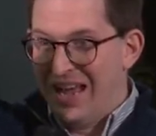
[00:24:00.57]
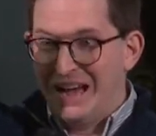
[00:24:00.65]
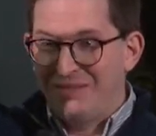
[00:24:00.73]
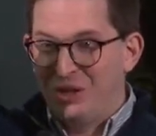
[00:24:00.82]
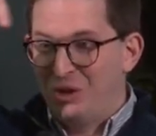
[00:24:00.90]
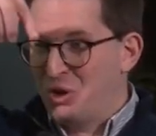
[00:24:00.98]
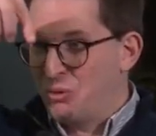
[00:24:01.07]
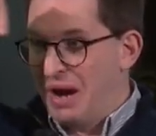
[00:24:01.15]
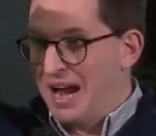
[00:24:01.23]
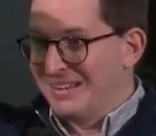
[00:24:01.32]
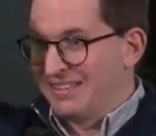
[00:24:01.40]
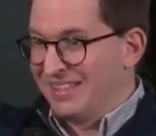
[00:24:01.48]
have a look
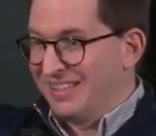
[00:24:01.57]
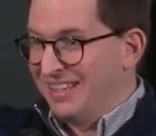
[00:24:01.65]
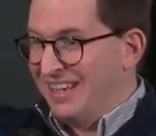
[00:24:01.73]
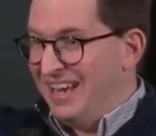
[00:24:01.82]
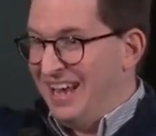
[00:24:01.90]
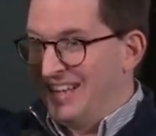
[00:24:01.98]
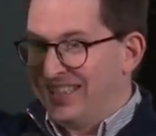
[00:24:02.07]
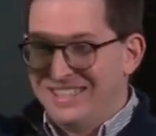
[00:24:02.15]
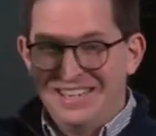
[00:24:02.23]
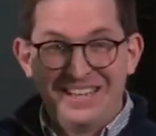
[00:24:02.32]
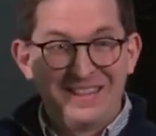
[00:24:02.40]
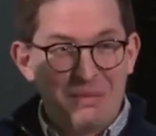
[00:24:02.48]
around, and
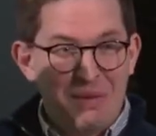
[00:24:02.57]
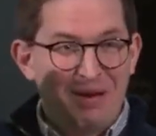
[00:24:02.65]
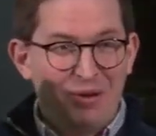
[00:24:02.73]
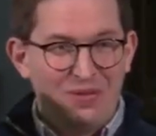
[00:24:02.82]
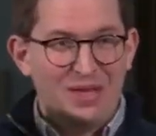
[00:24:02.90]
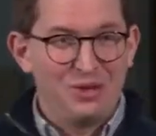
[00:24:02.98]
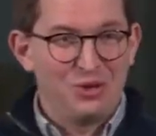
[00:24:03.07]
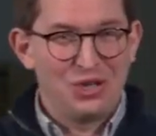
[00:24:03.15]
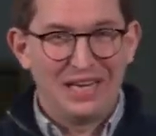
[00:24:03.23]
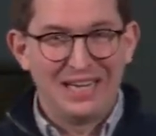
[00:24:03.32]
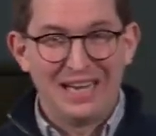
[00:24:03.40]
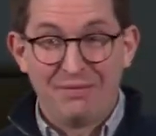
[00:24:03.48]
see, and, then, and, and they
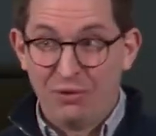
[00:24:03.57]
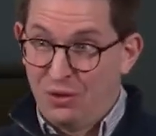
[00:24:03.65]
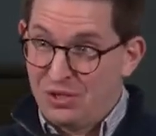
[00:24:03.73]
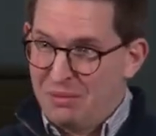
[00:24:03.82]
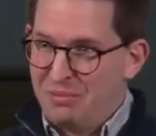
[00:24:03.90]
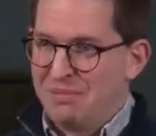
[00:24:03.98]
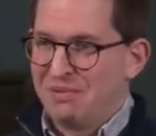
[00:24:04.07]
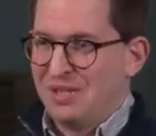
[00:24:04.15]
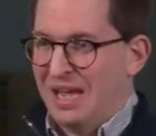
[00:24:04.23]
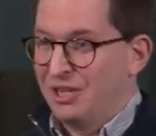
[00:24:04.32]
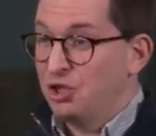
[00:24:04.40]
usually leave, although some of them stay.